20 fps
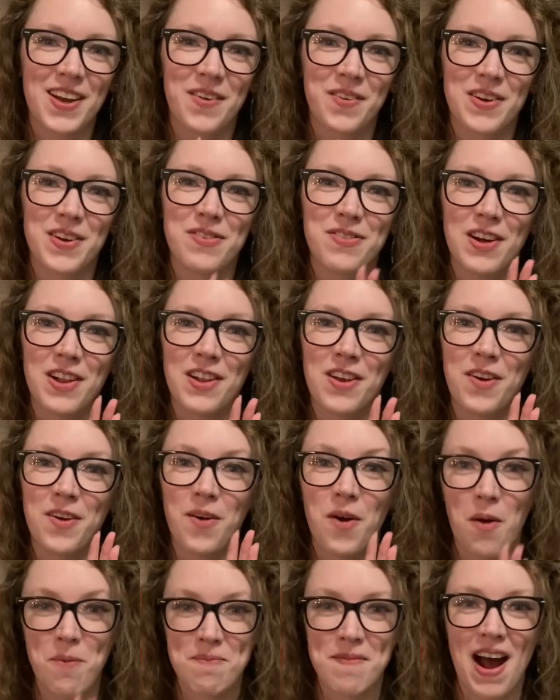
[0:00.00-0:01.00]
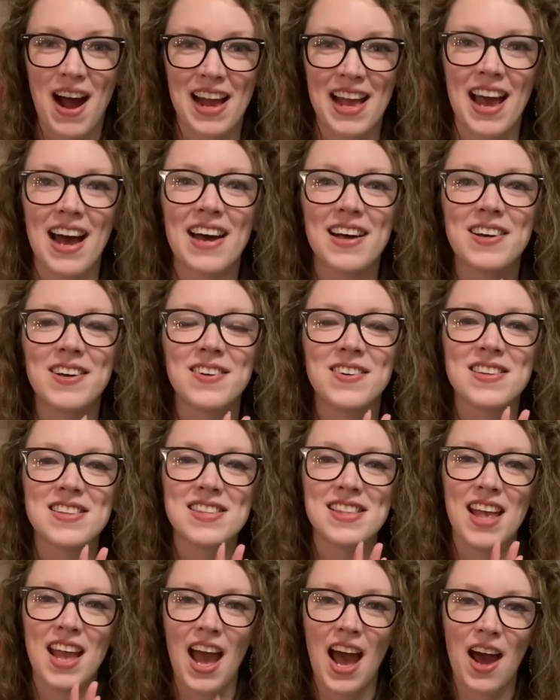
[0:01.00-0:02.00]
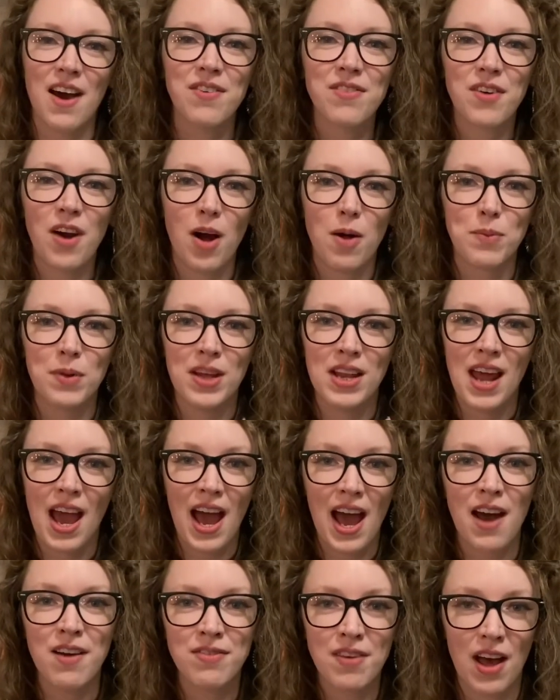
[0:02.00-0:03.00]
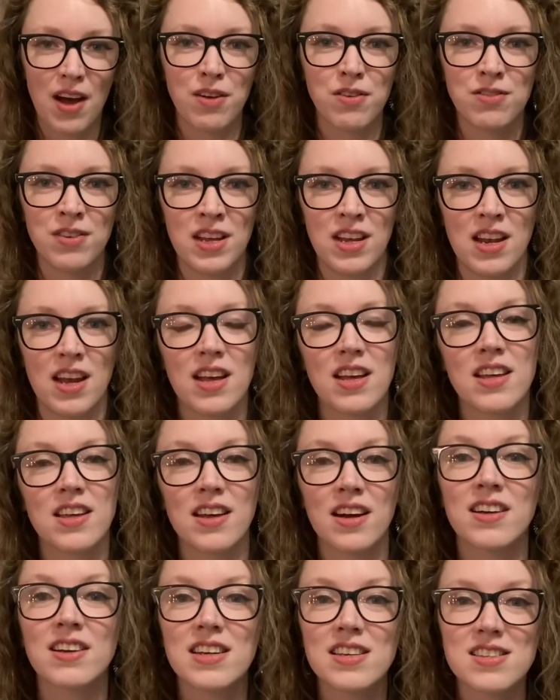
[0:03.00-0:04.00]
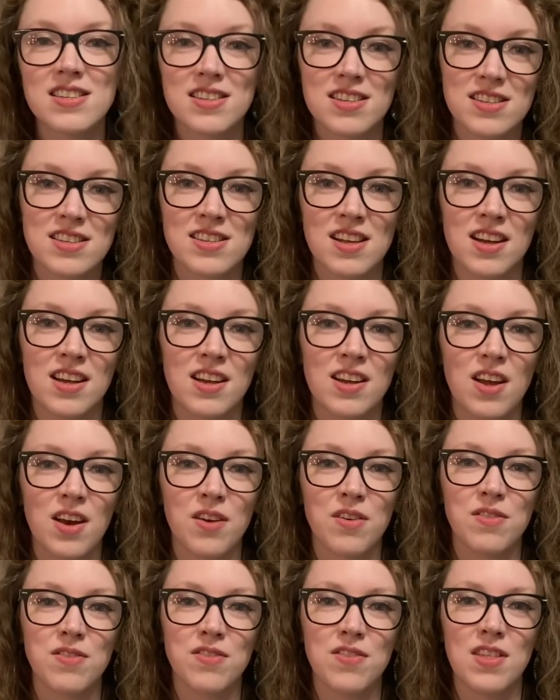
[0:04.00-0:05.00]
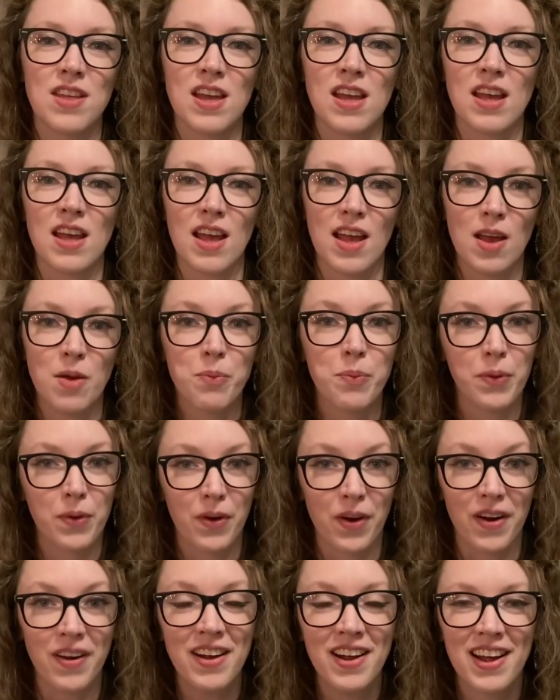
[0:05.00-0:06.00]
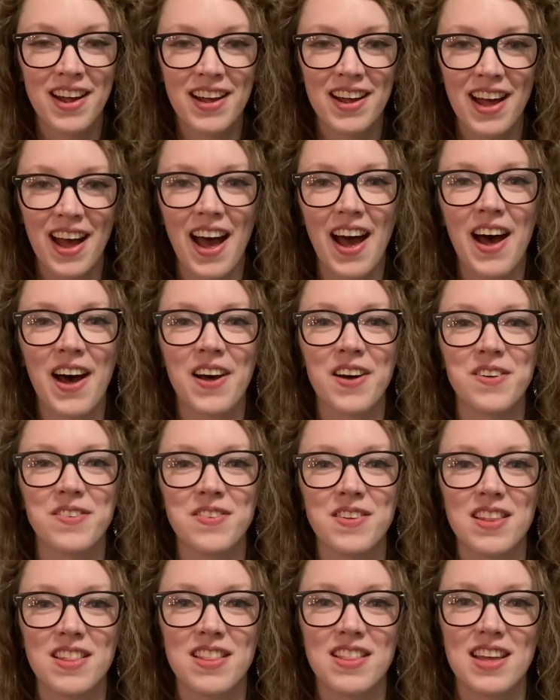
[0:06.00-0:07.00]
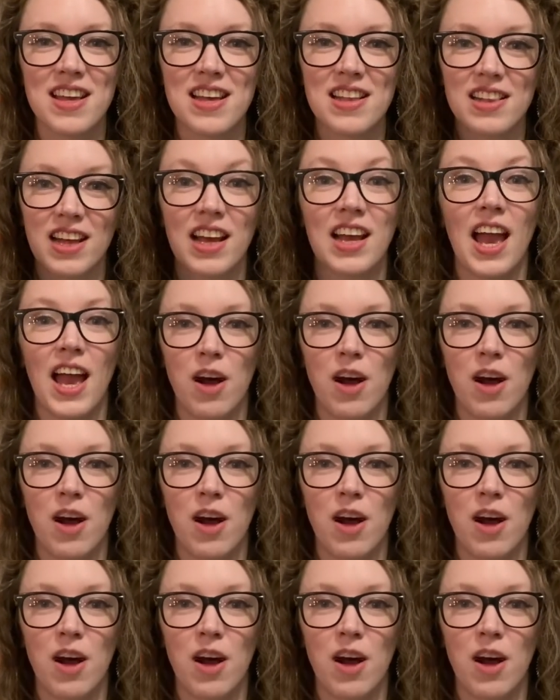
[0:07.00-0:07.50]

we follow Maya, who is the half-goblin, half-elven youngest son of the emperor of the,